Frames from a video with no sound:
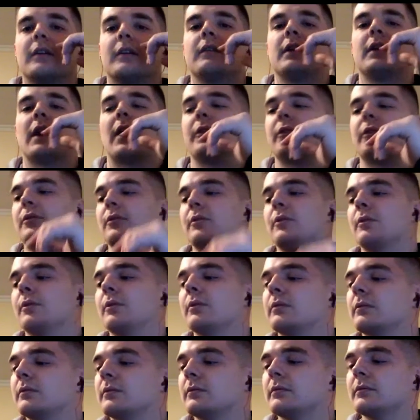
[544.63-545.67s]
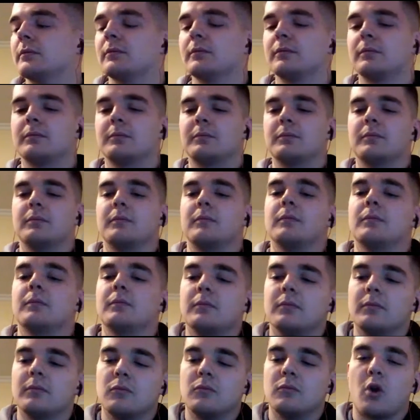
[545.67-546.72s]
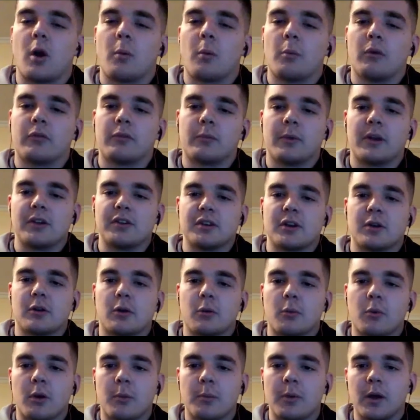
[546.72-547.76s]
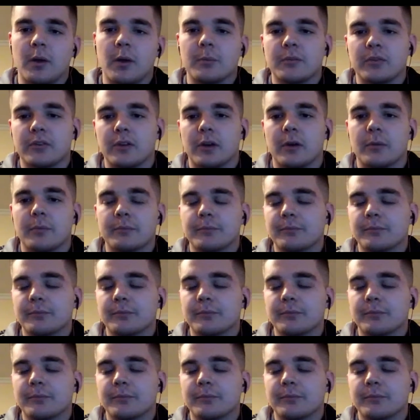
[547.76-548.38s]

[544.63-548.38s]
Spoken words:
not too normal for my general warm up. So